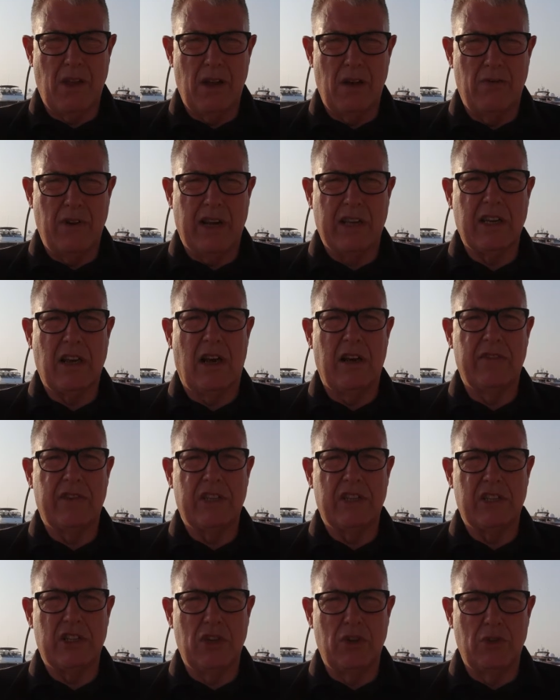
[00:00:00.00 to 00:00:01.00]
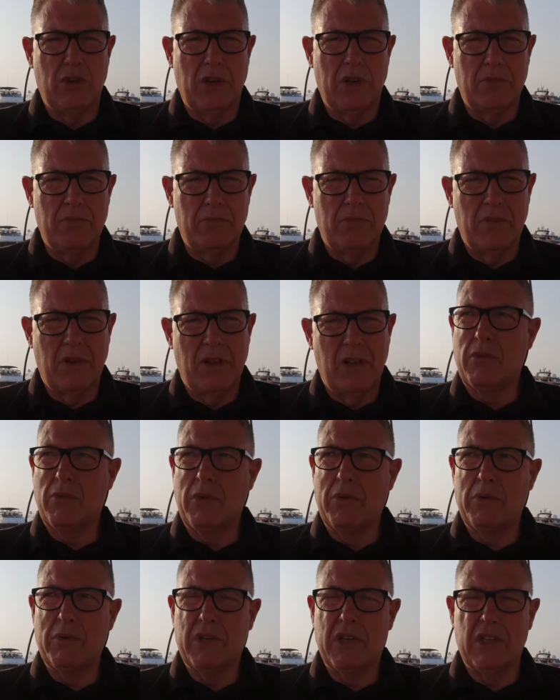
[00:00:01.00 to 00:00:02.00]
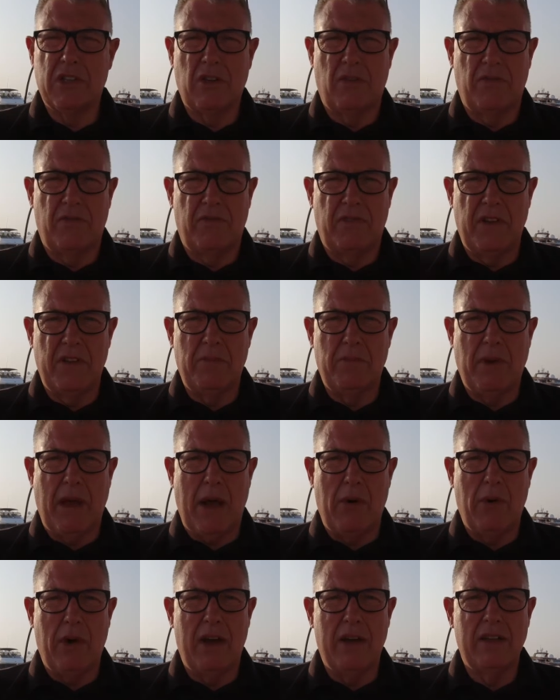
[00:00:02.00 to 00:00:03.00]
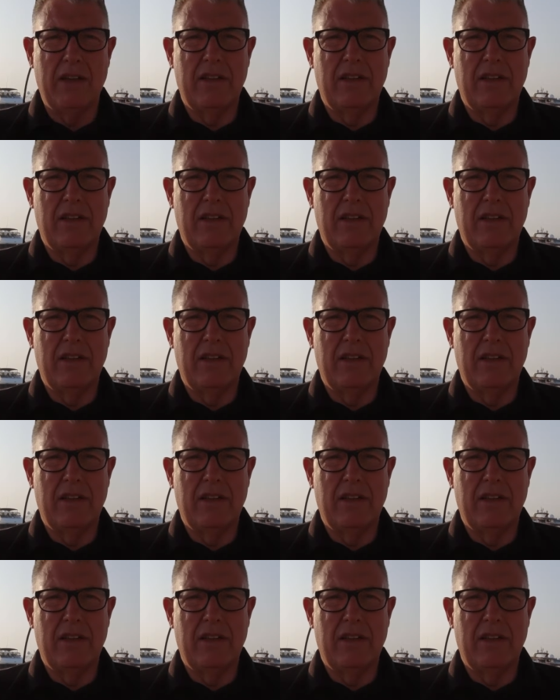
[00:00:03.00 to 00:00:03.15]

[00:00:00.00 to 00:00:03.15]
wreck diving student, so we were just on fin power.